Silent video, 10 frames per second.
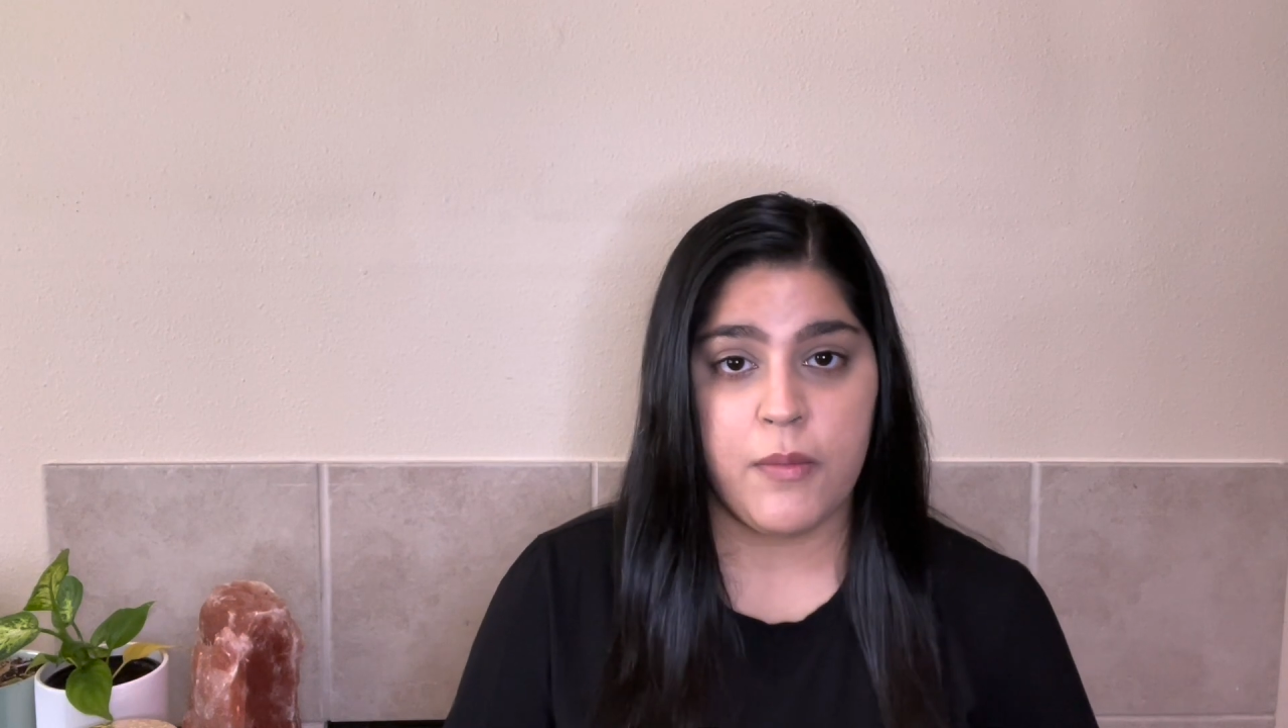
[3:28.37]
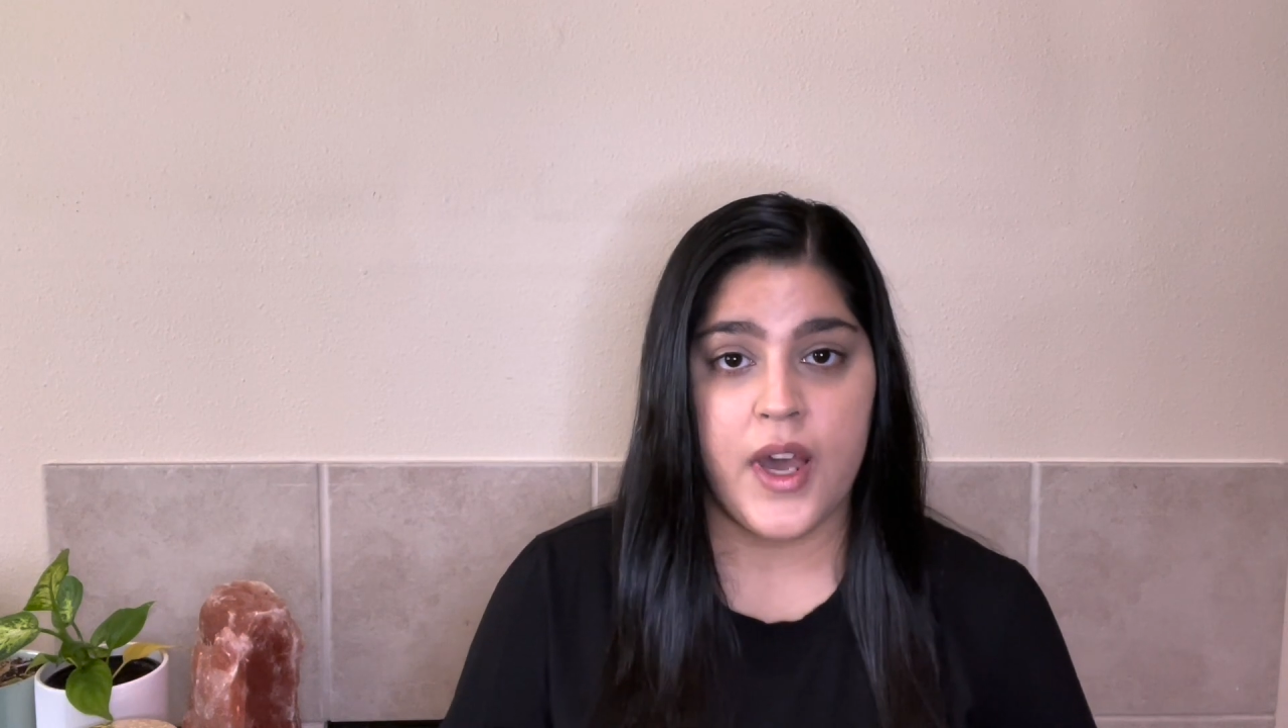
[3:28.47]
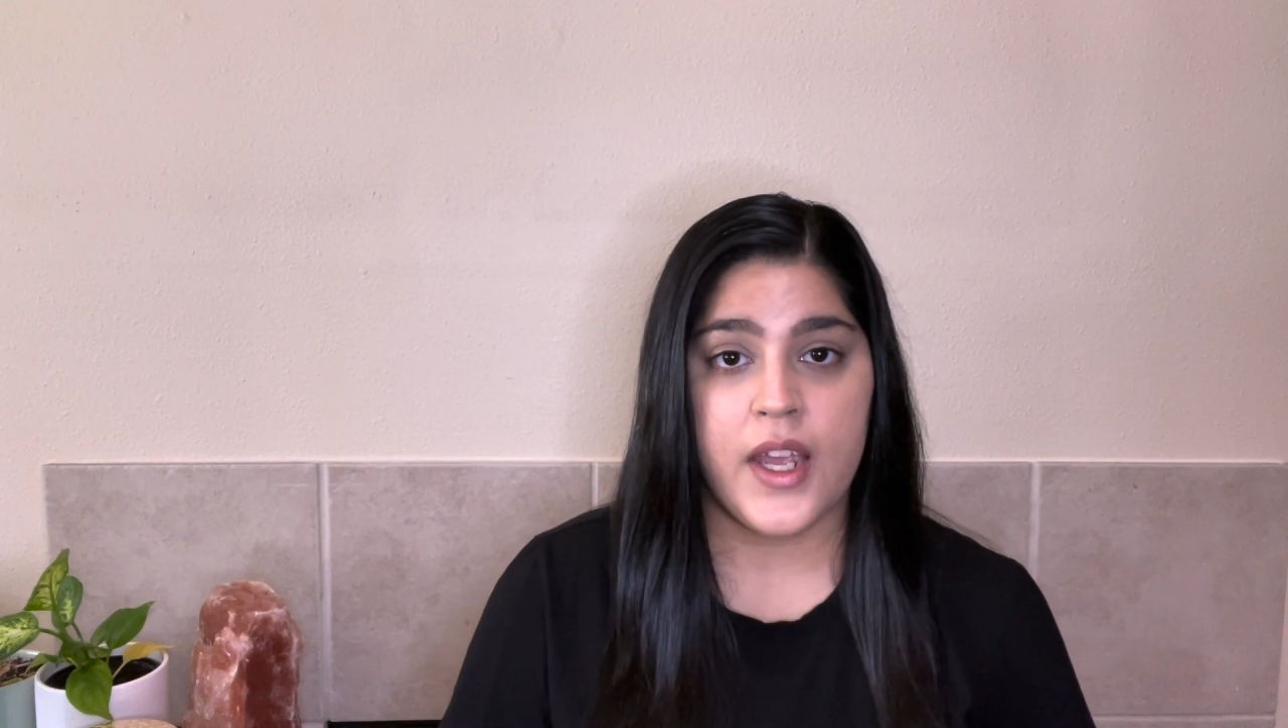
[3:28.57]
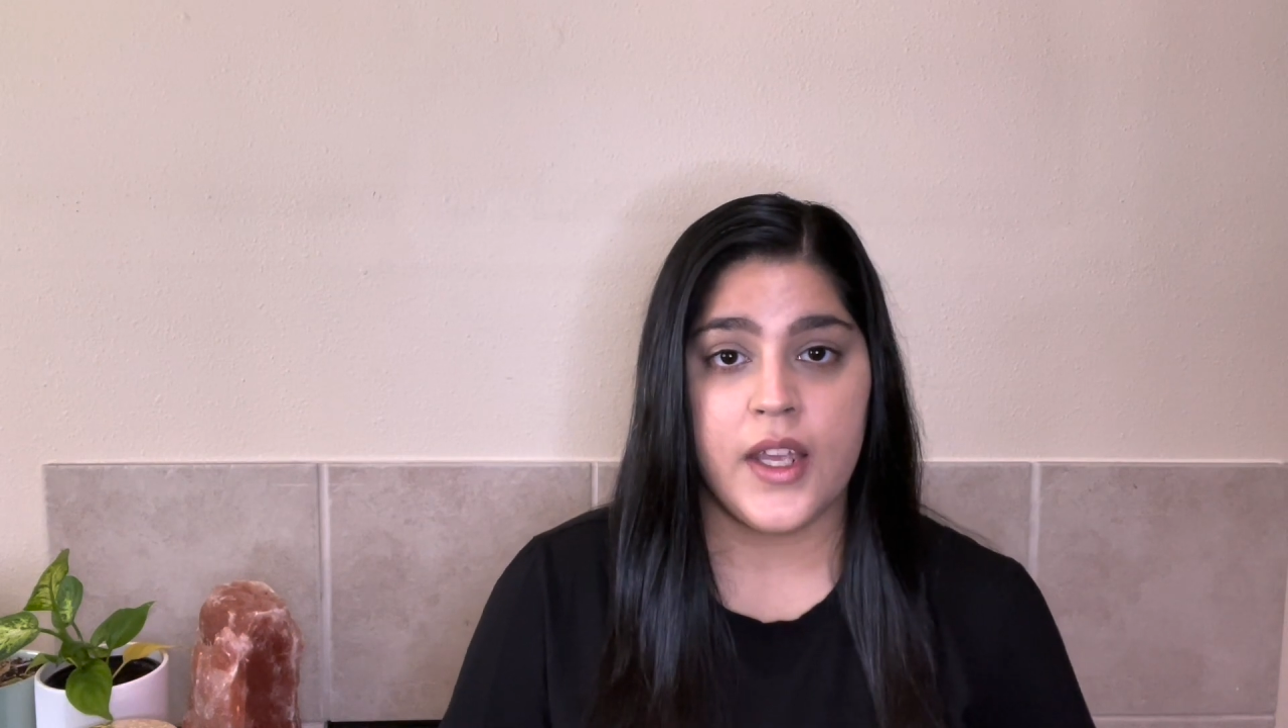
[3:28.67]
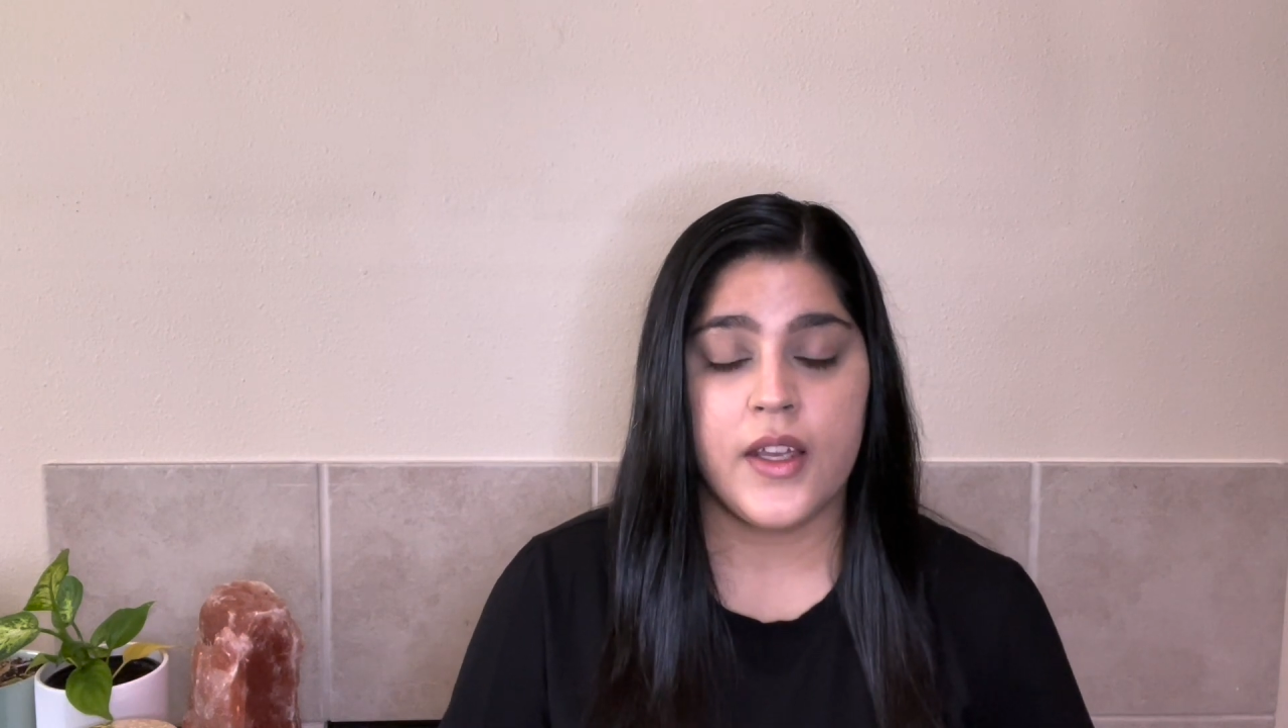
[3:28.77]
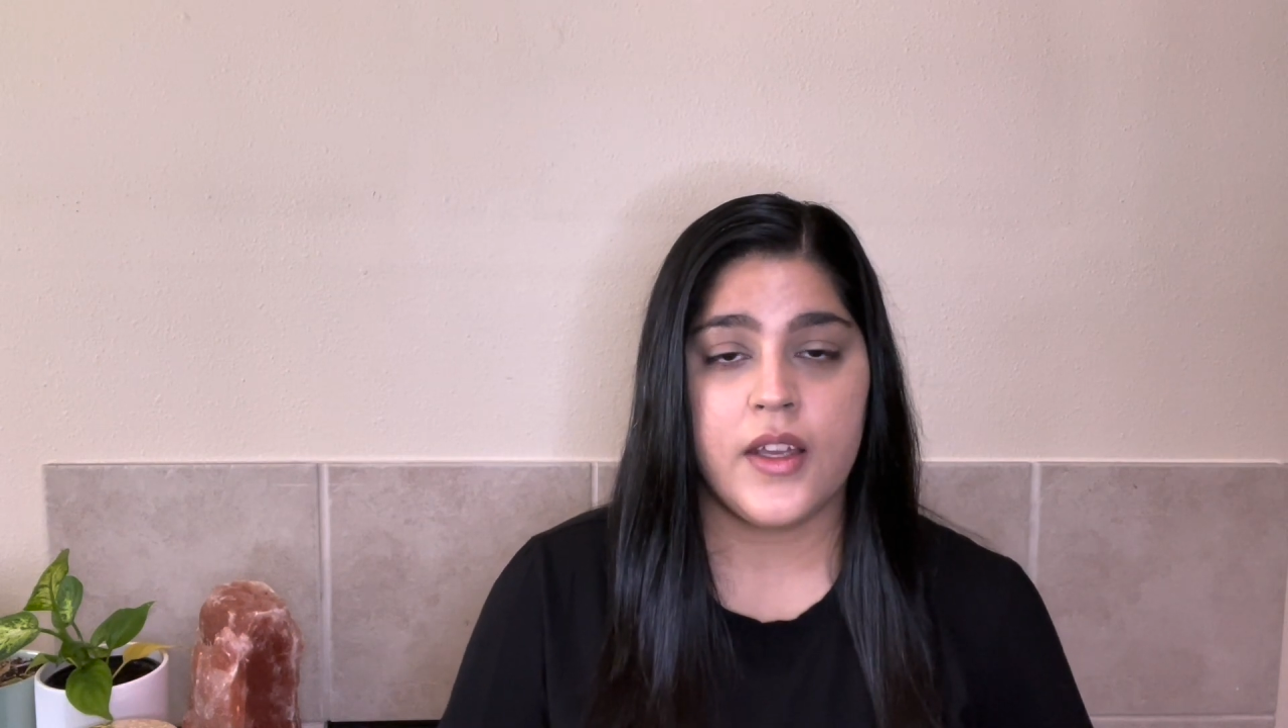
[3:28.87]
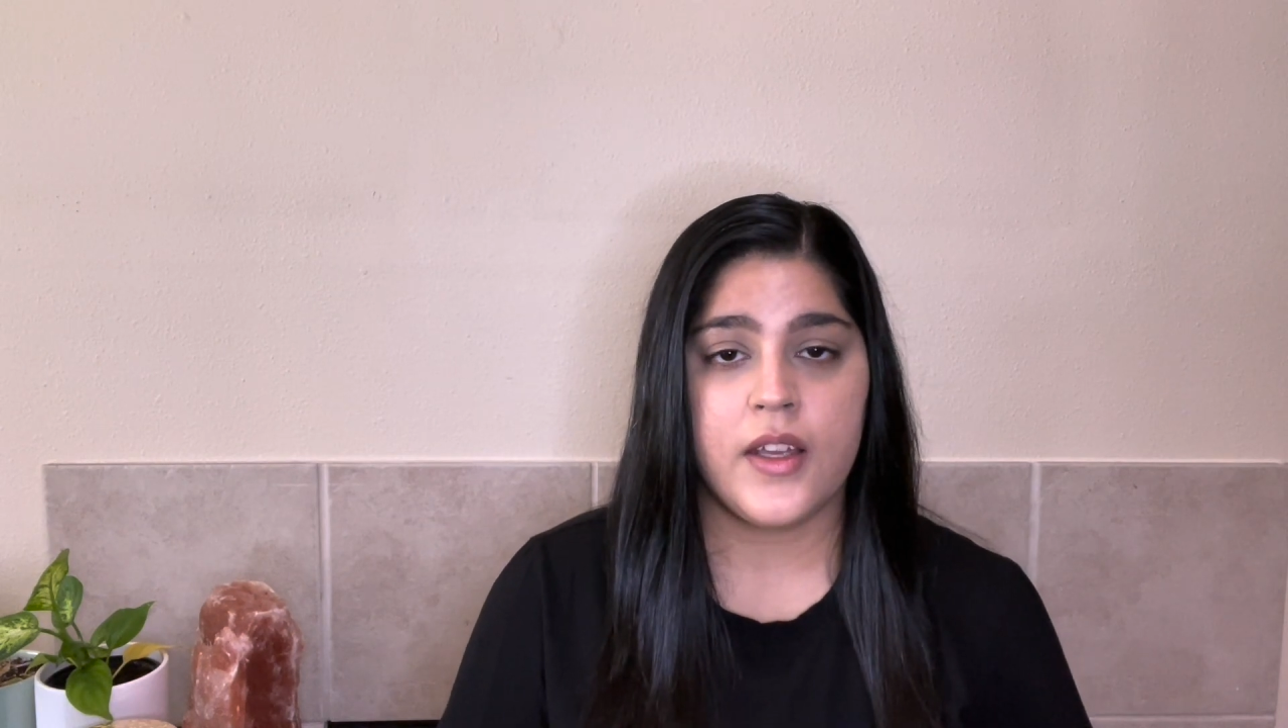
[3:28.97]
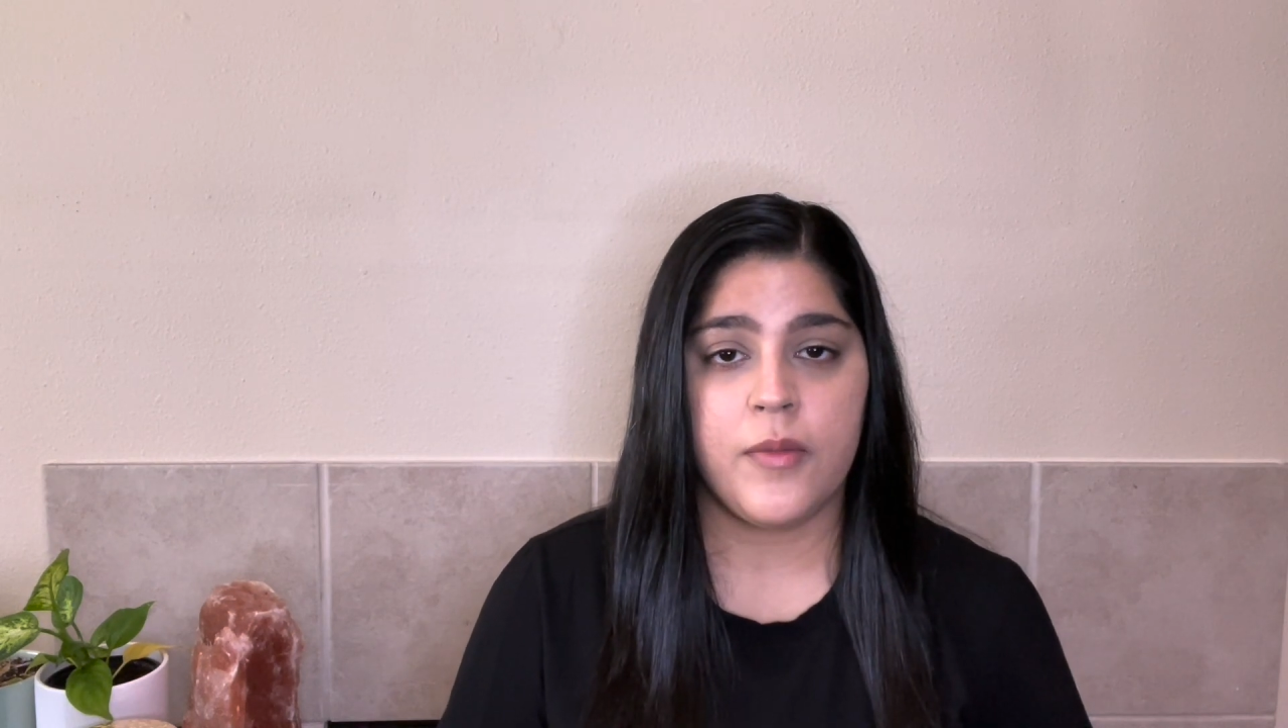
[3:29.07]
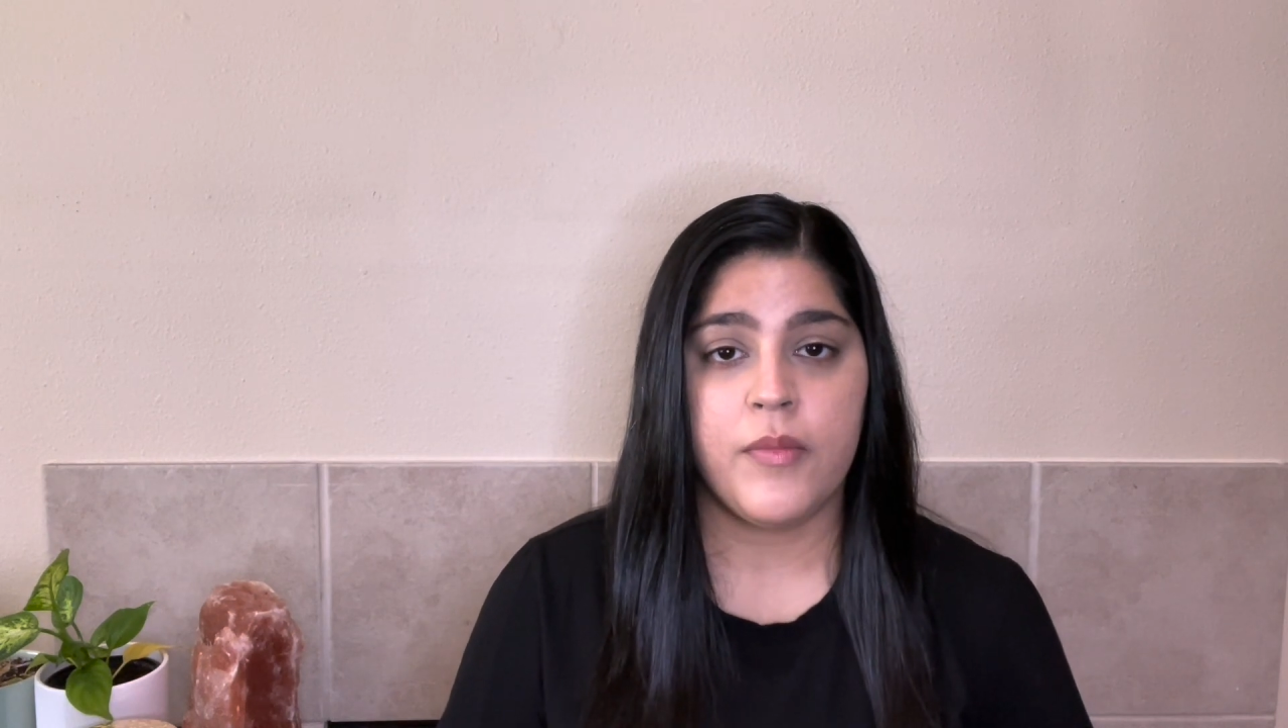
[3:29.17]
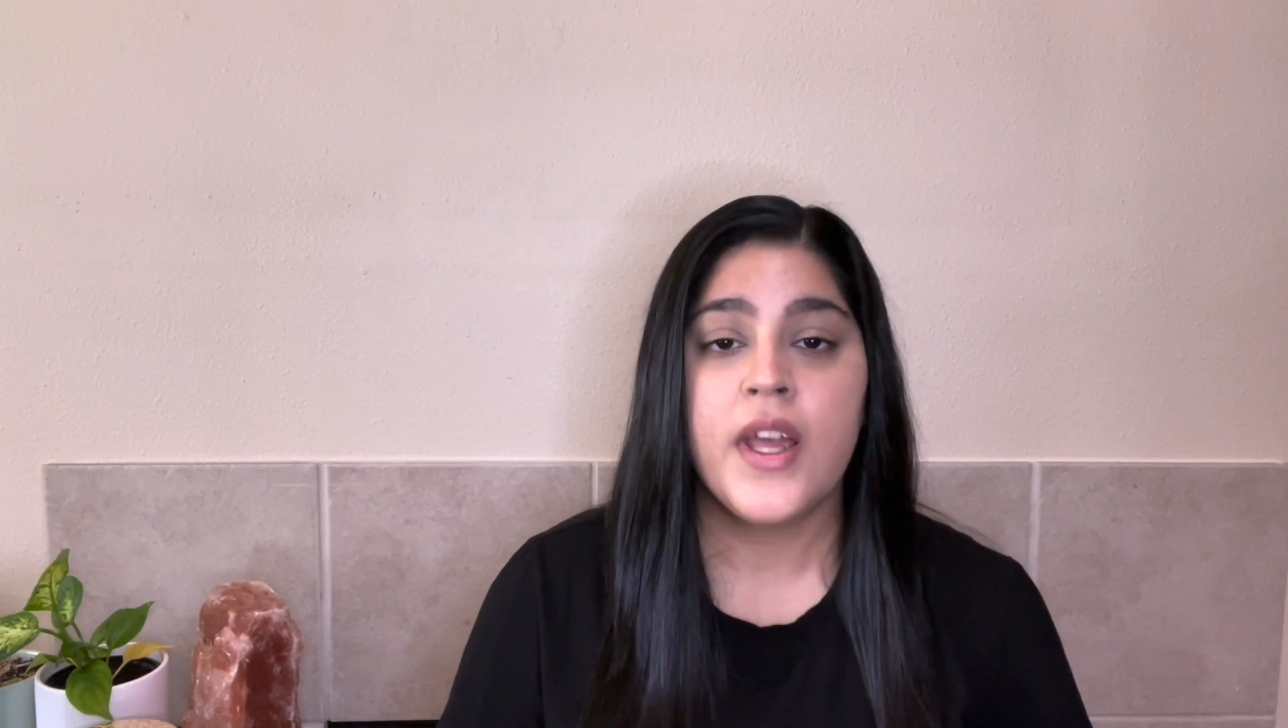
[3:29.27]
my,
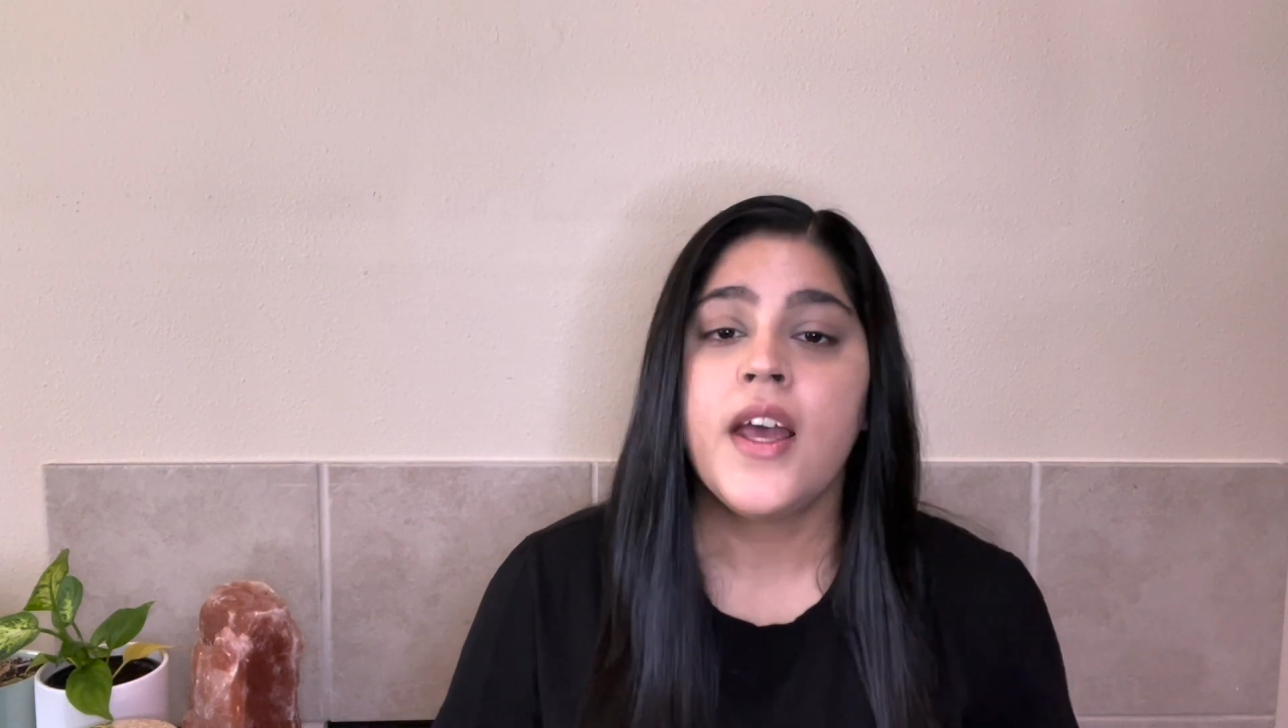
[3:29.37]
um,